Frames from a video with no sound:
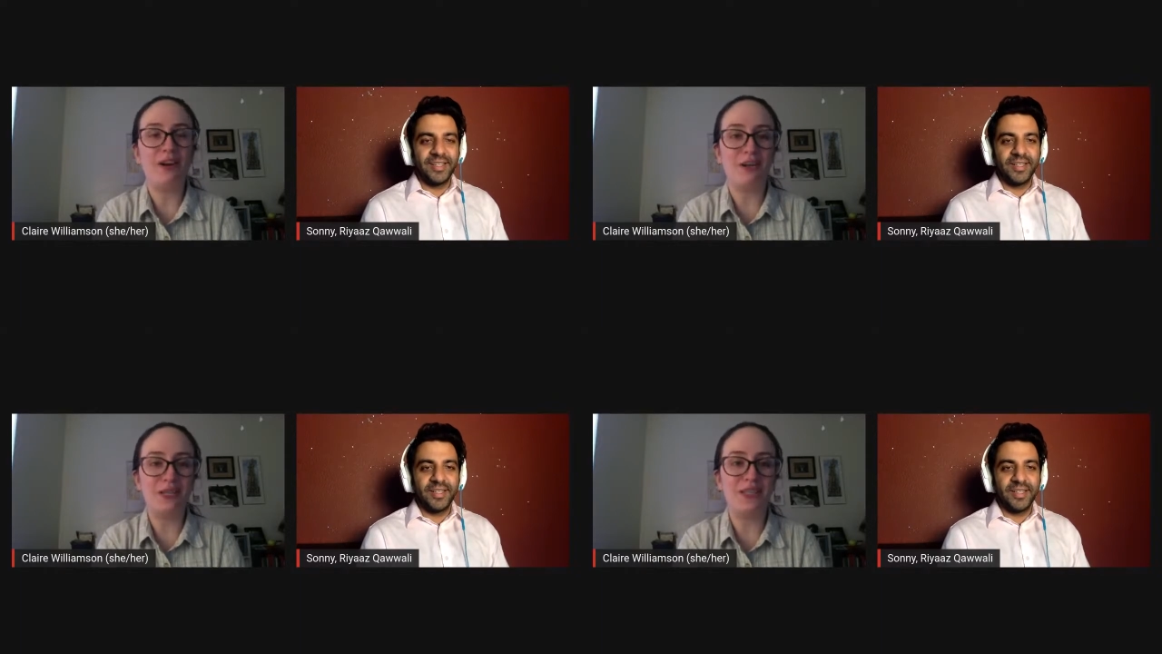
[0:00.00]

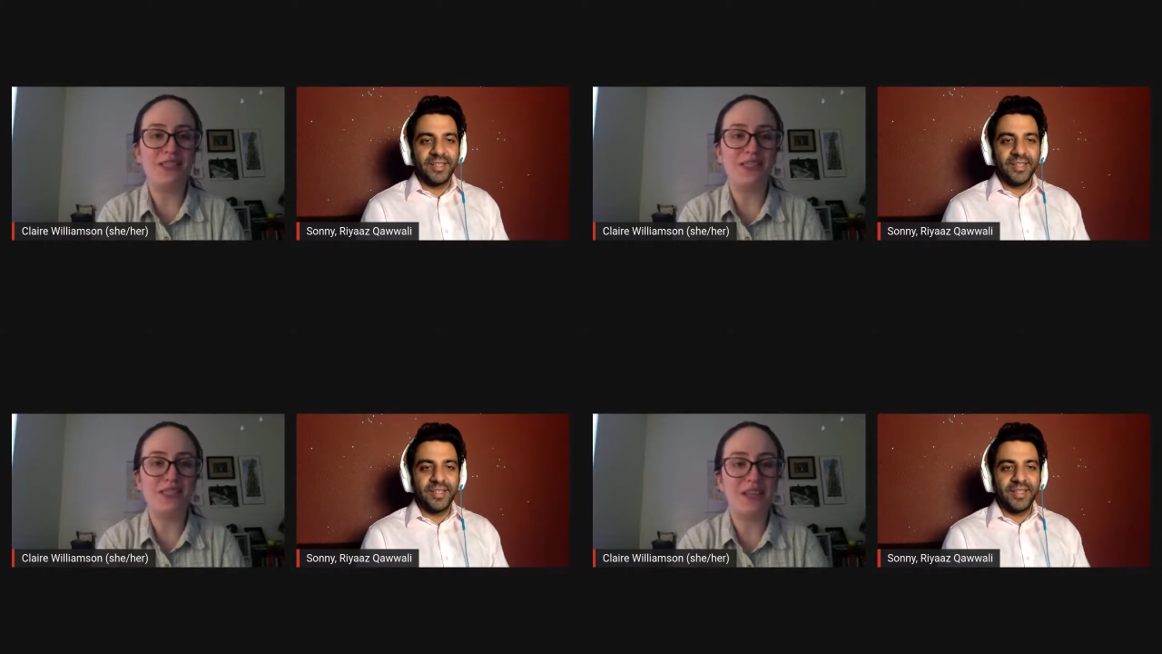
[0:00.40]

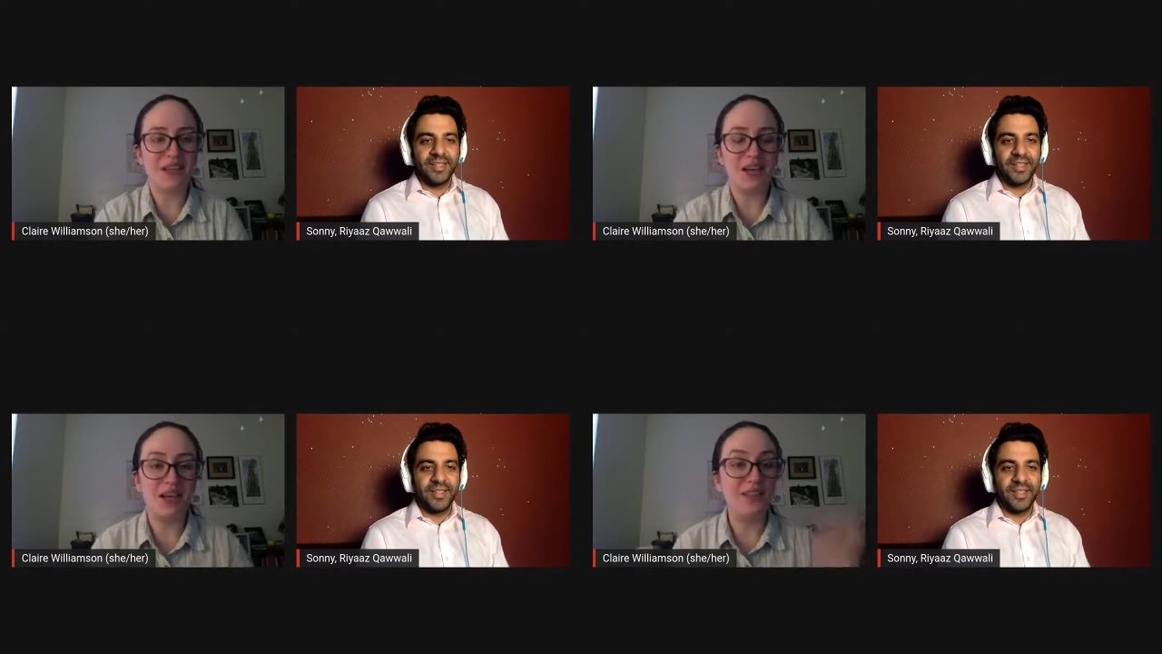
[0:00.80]
Speaker 1: artists
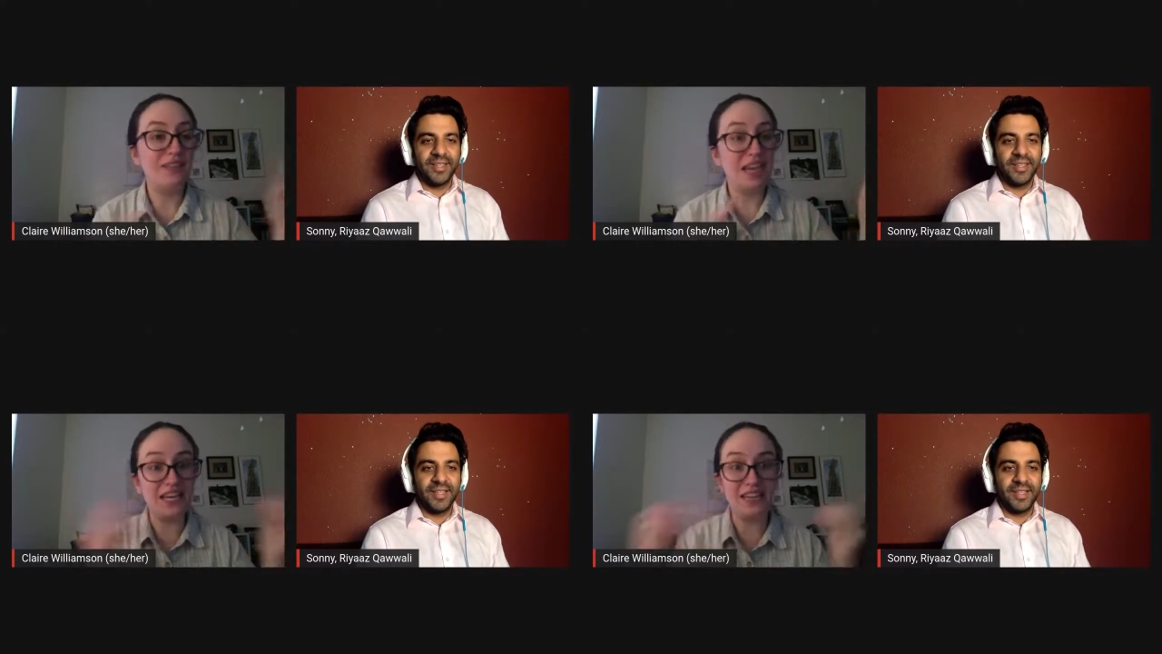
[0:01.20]

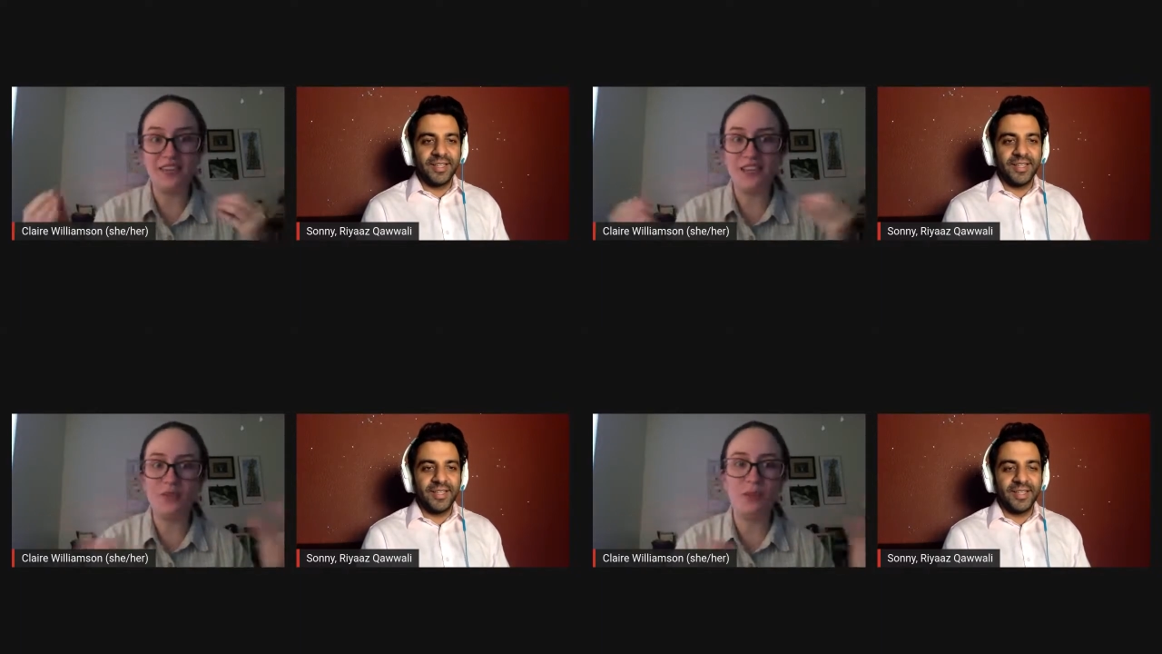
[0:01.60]
taking
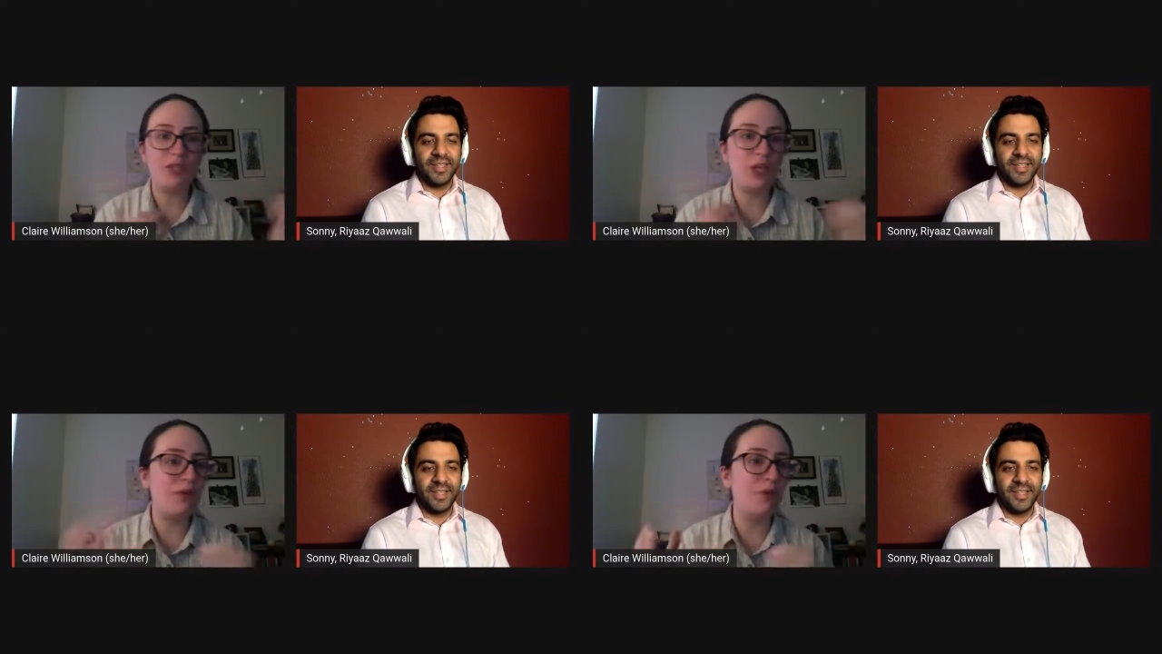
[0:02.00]
things from
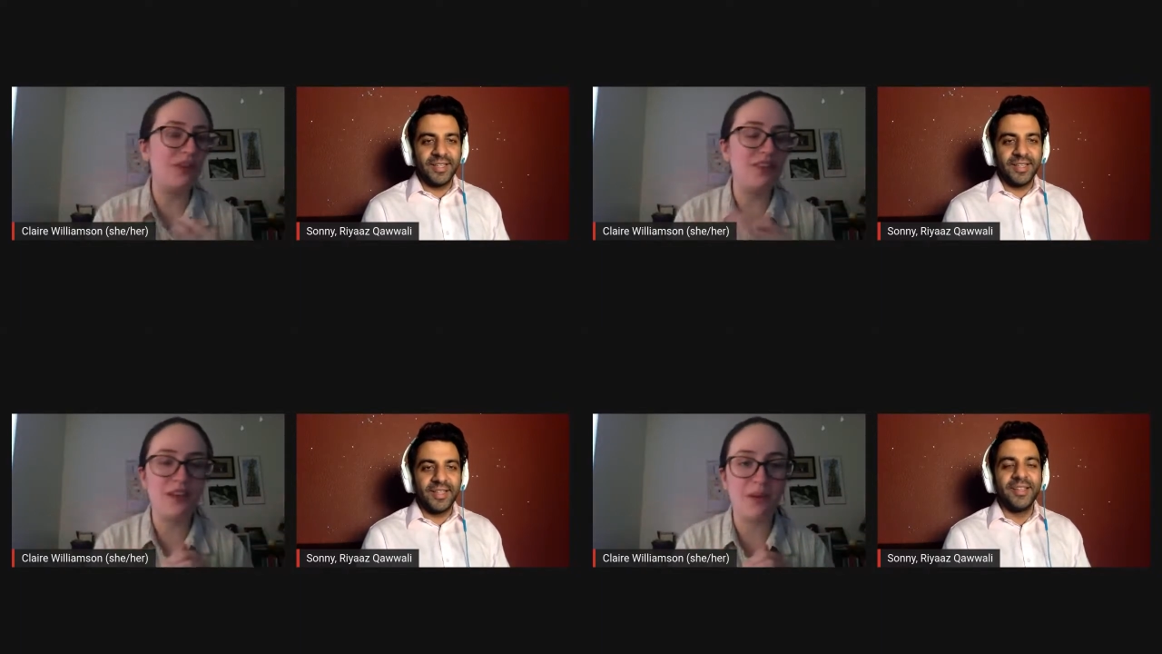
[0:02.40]
each. I mean,
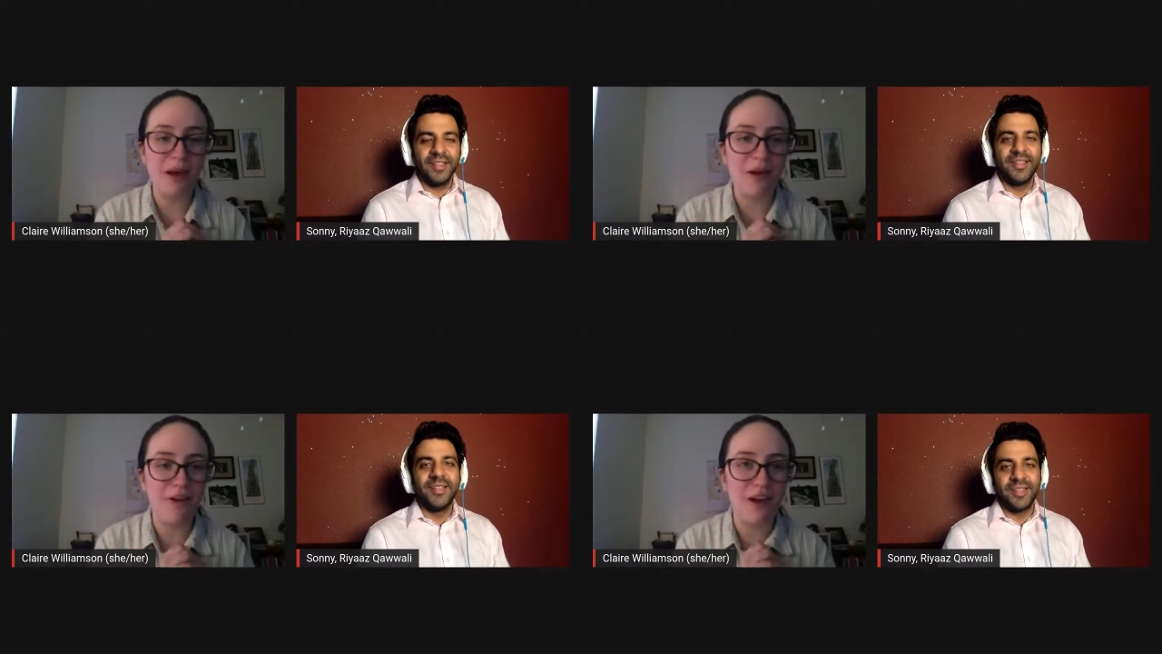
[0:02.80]
we think
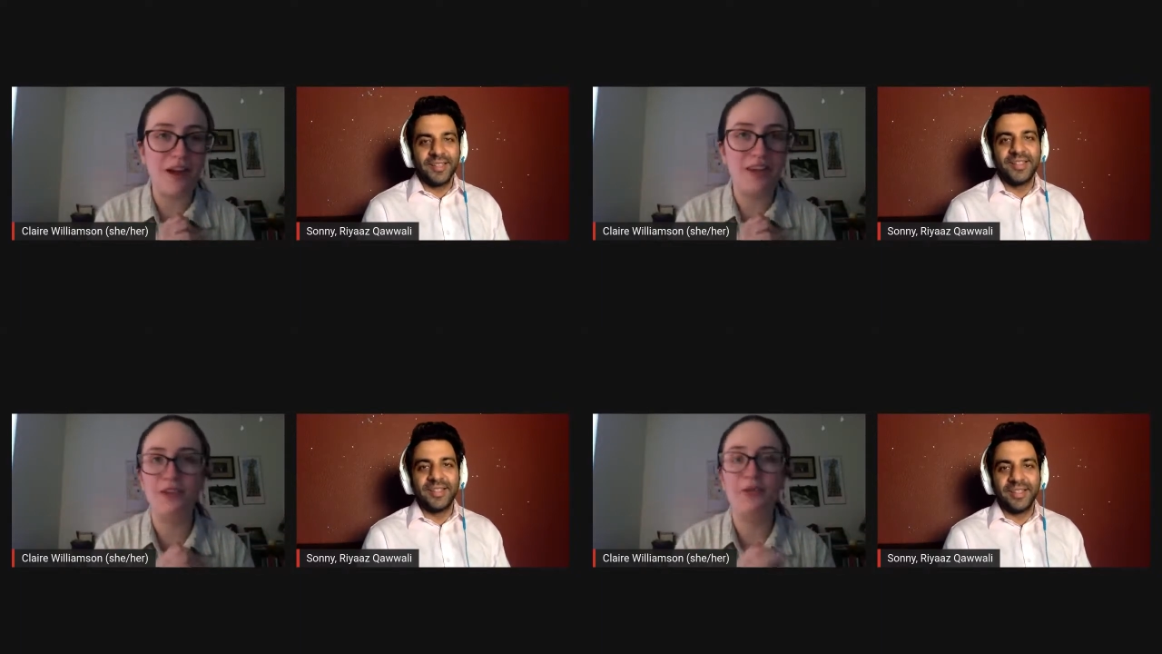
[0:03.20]
about
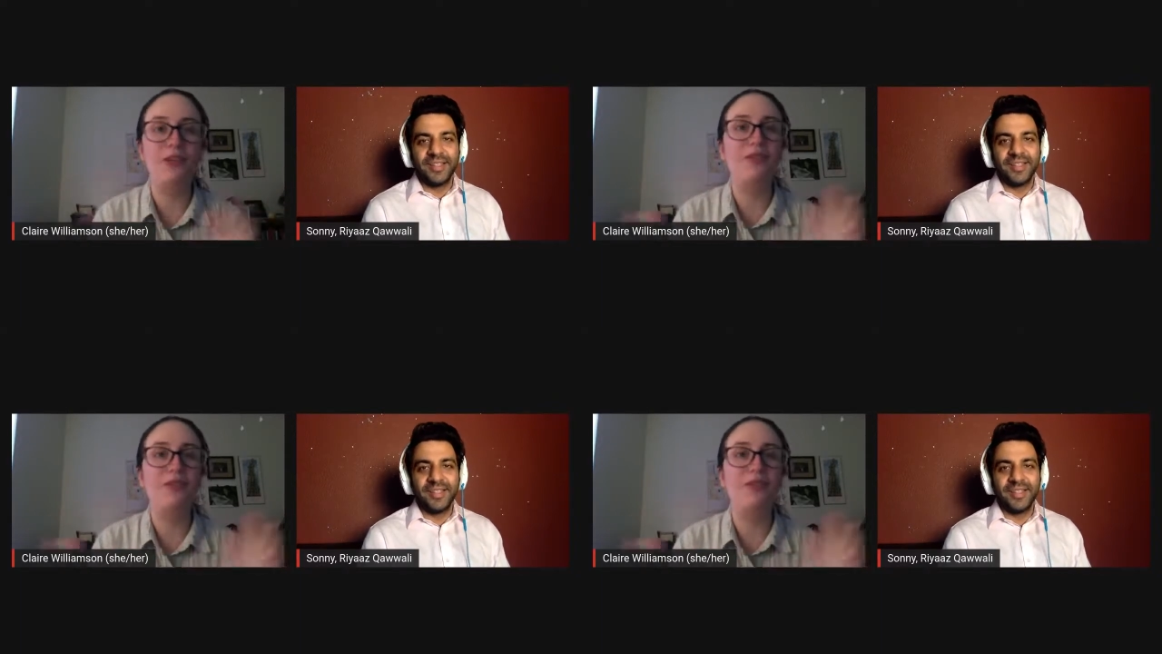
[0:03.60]
uh, you know